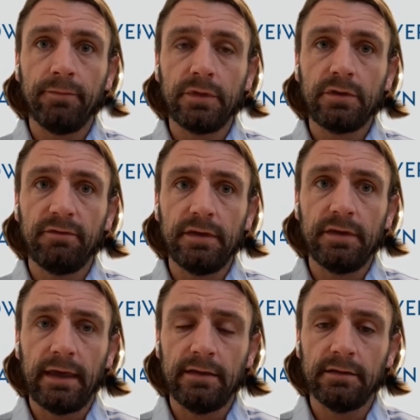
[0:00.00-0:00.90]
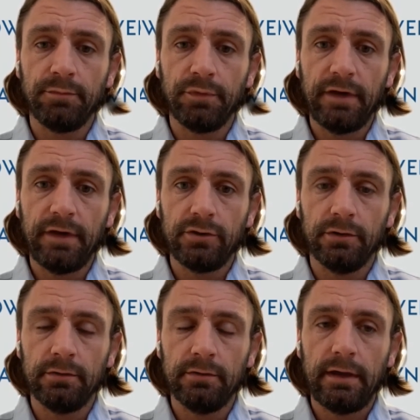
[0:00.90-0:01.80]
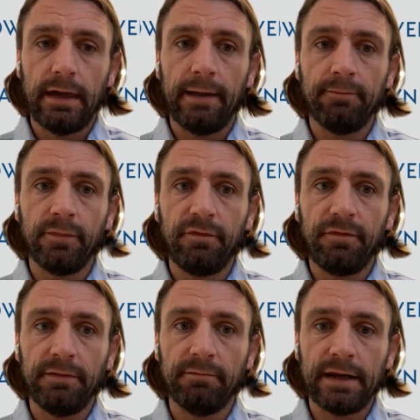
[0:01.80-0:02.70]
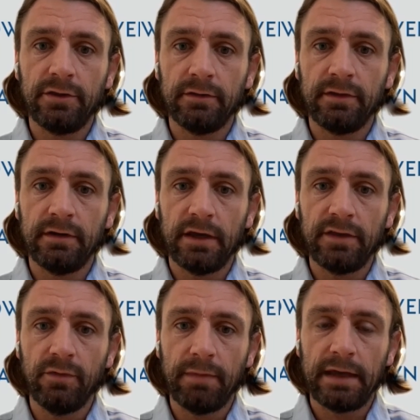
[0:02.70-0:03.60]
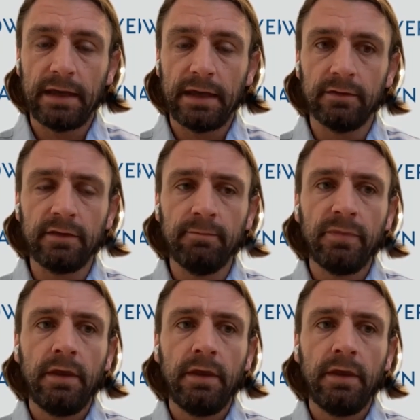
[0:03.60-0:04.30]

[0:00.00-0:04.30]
sophisticated and professional fund managers and investment managers.